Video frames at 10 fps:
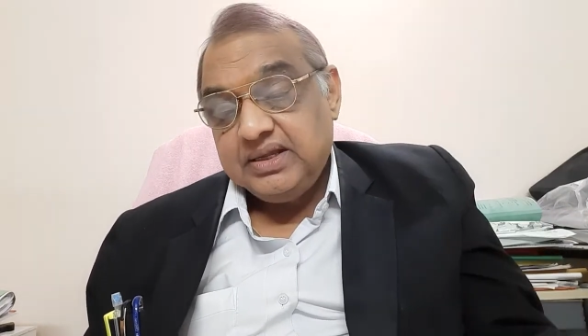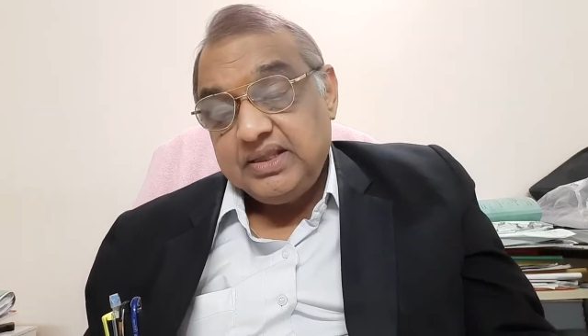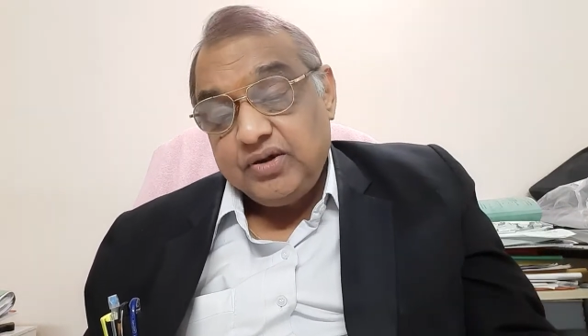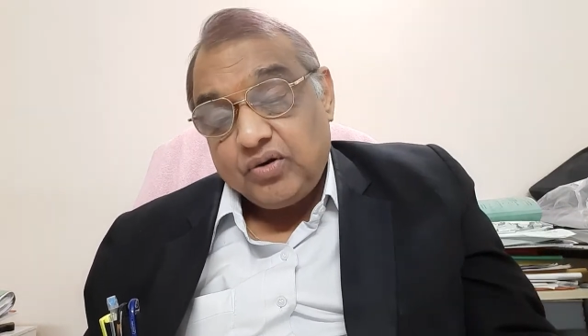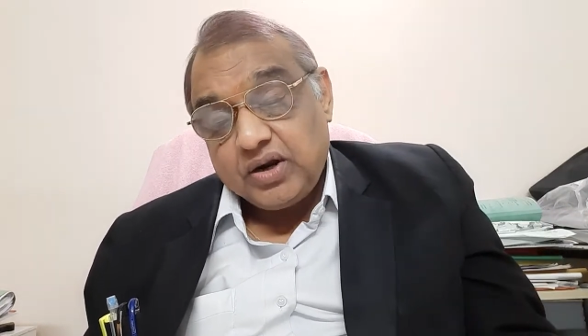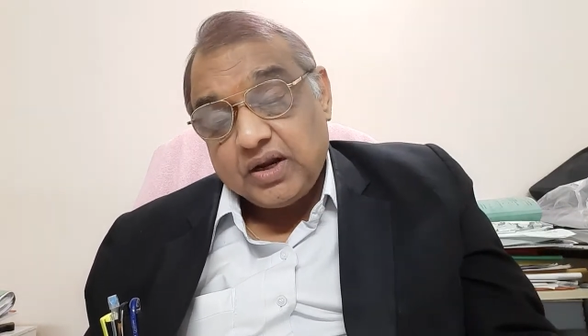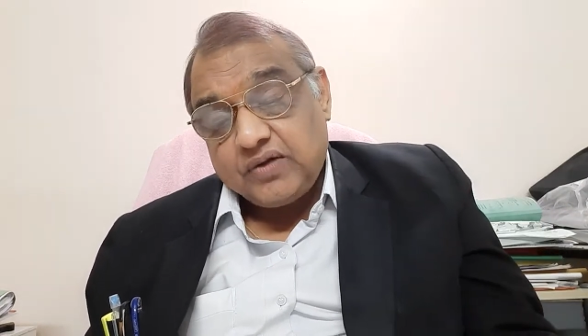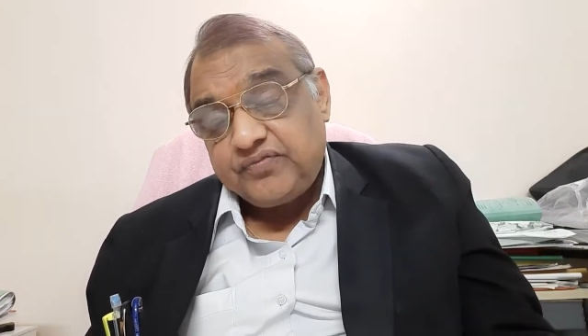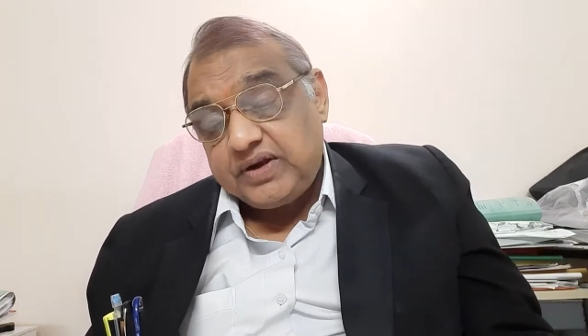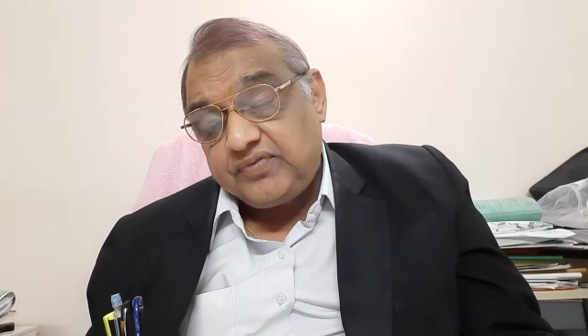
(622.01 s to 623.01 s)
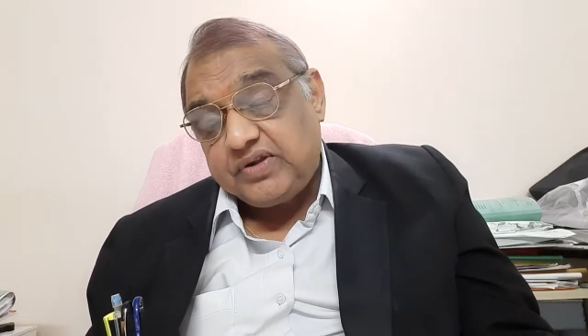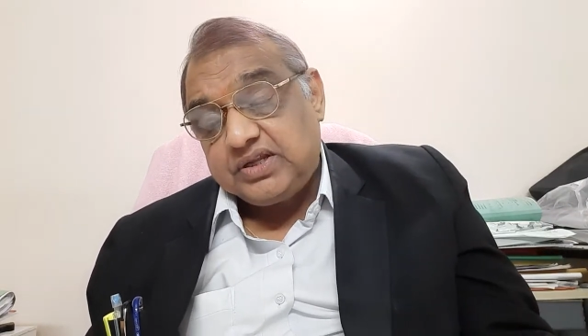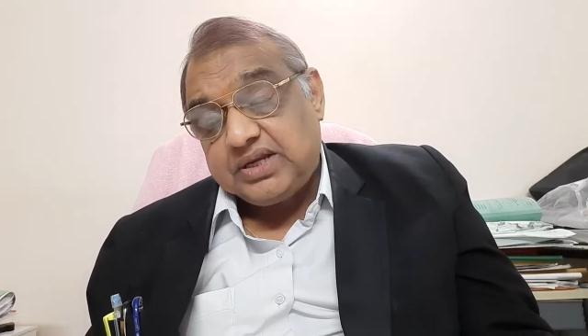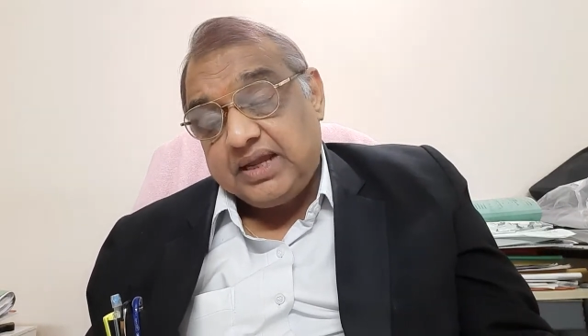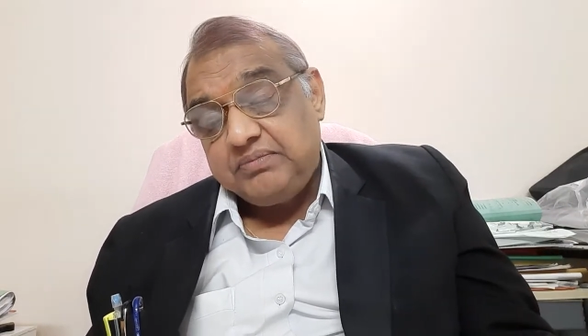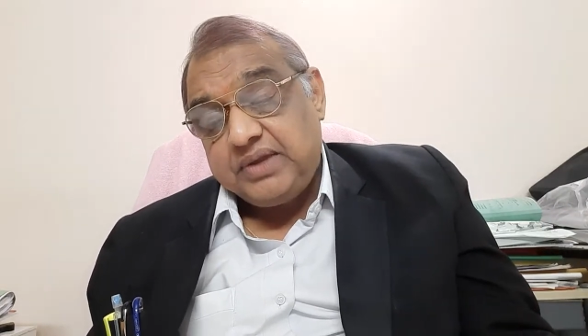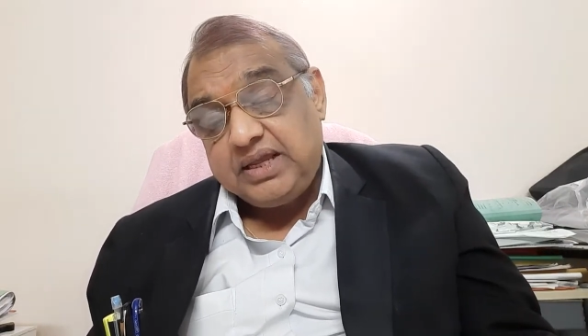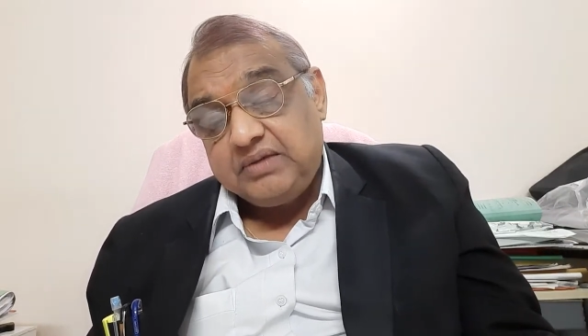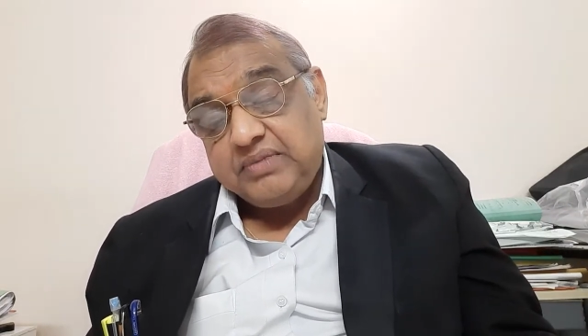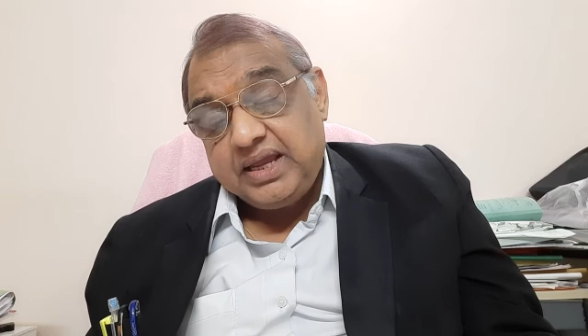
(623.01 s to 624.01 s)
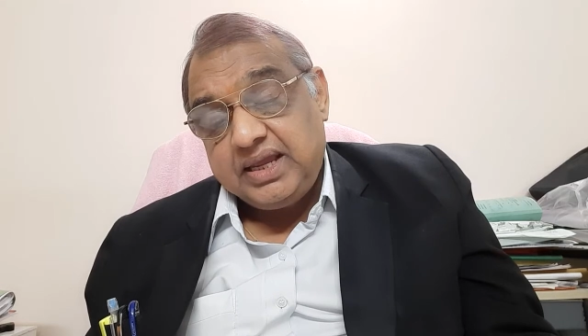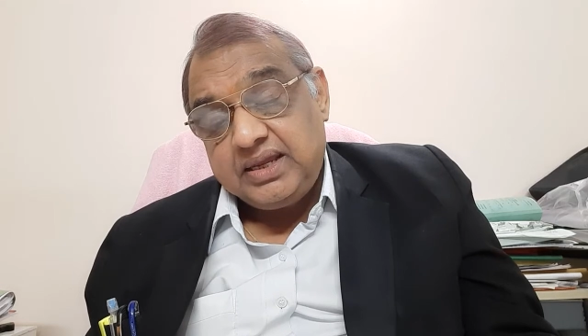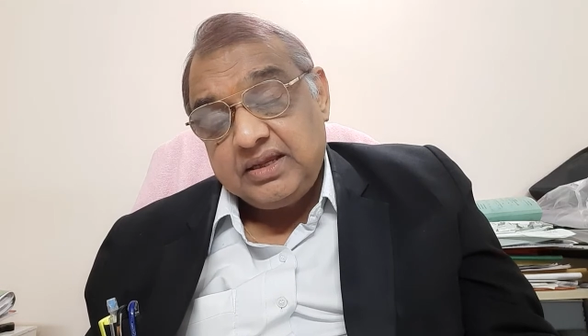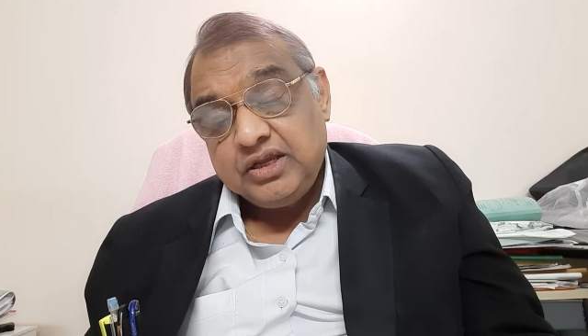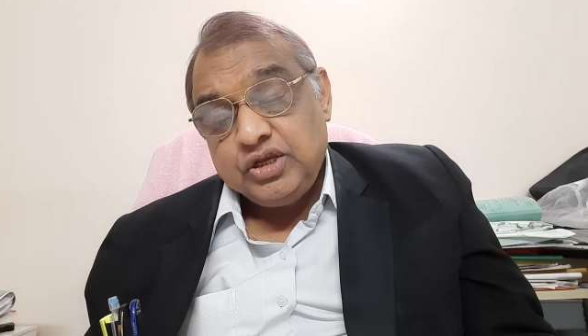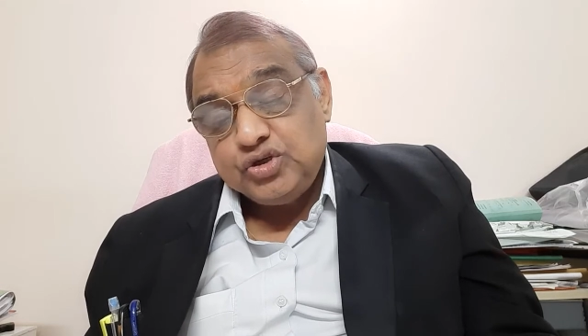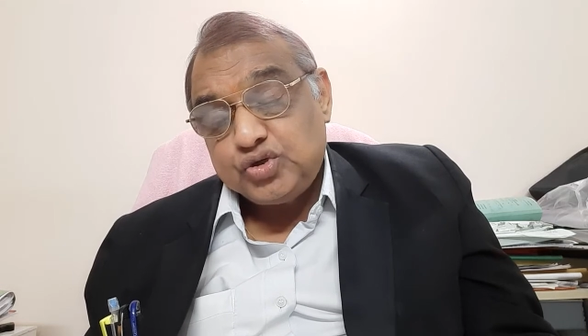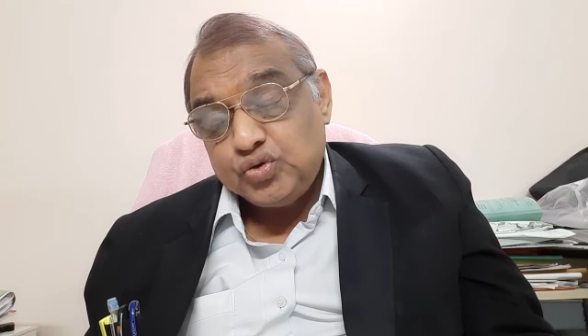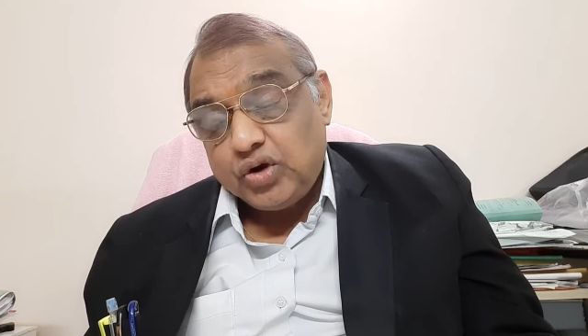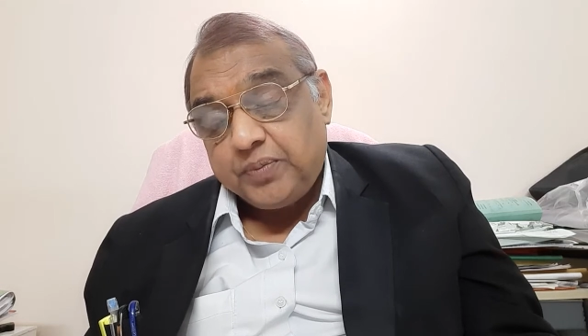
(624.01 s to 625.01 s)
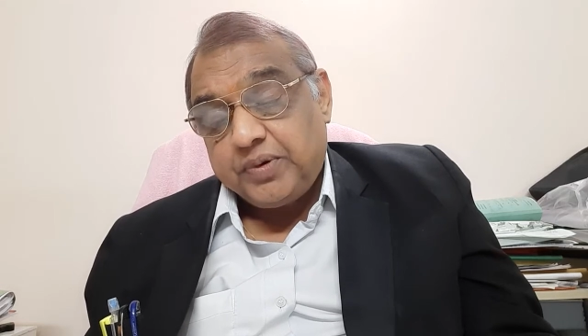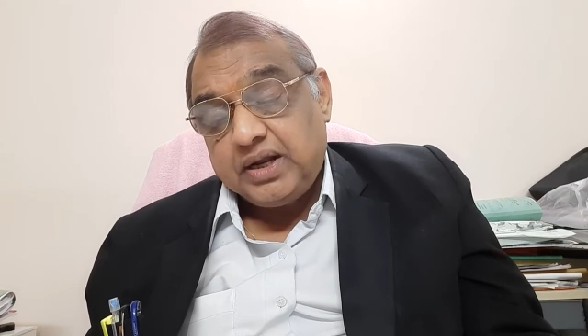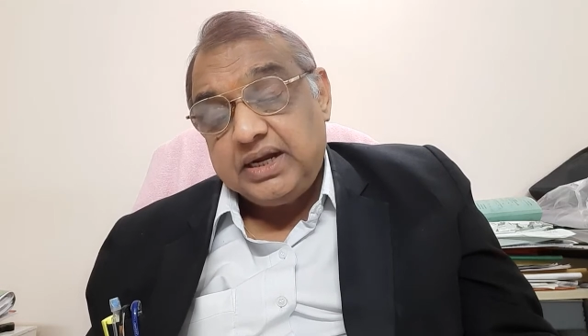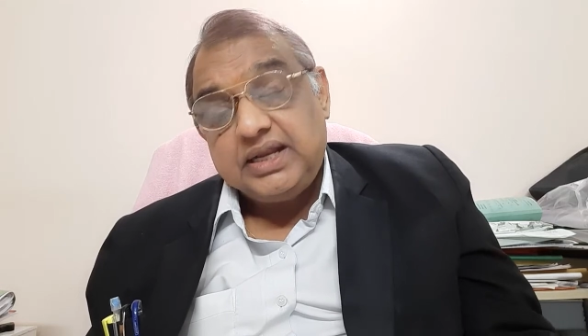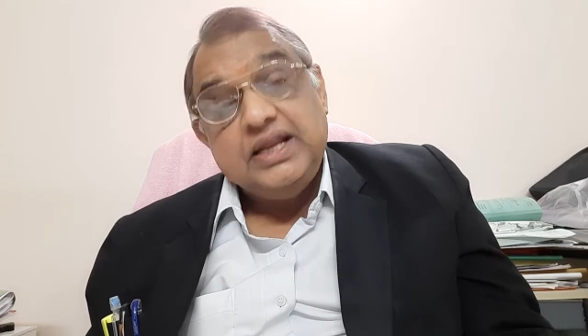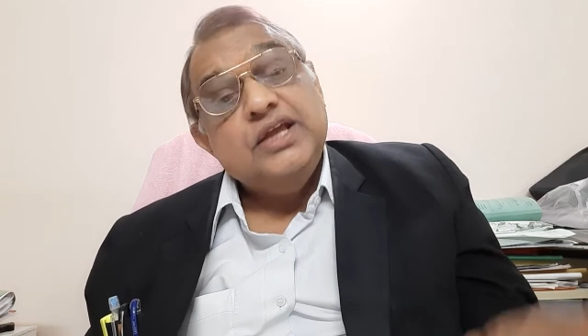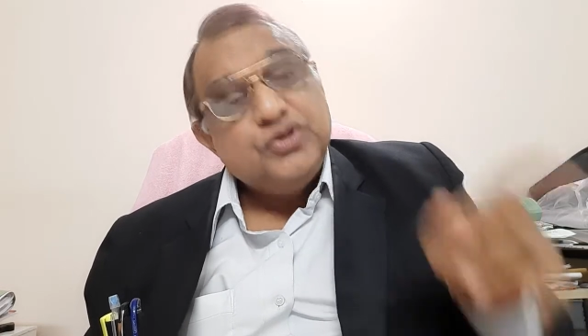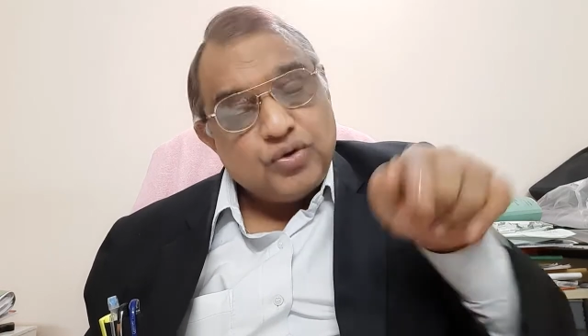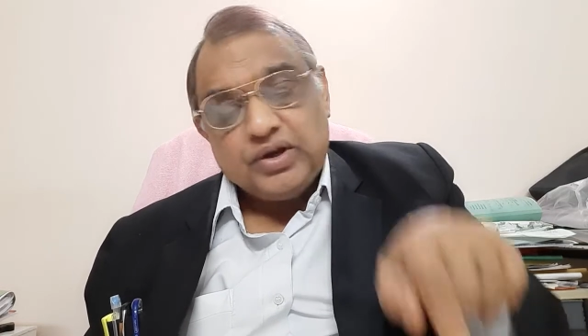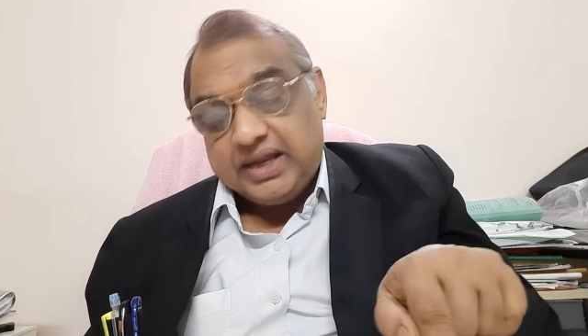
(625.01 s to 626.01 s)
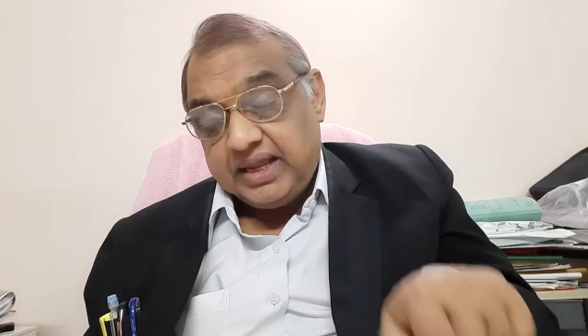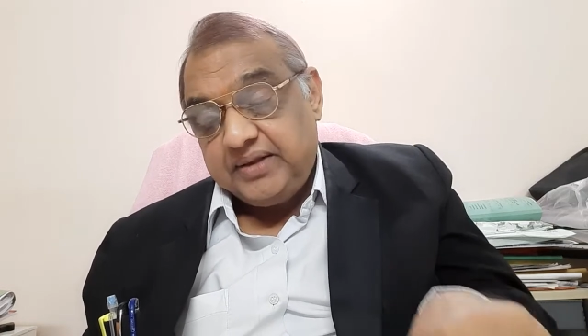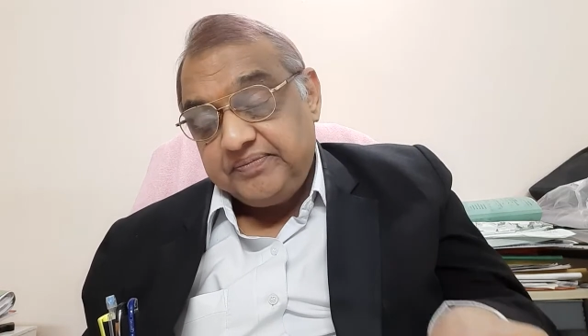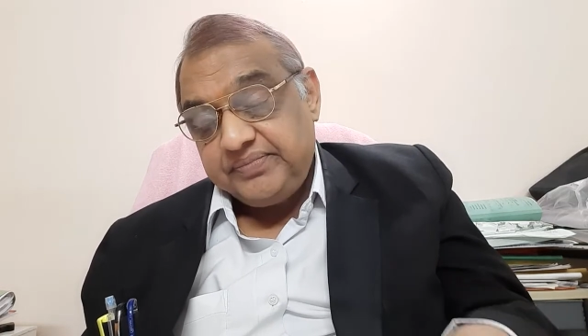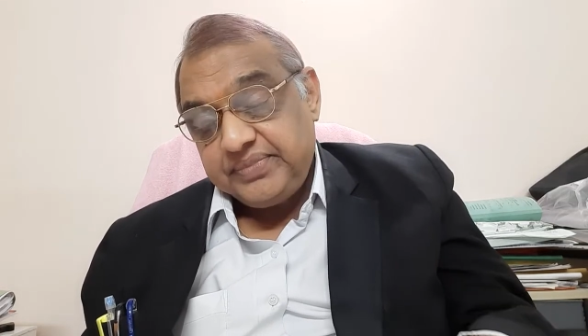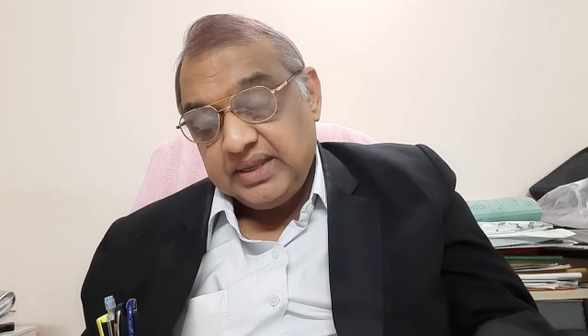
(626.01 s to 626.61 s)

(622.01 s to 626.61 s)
The holder of it for the time being may sue upon it in his own name.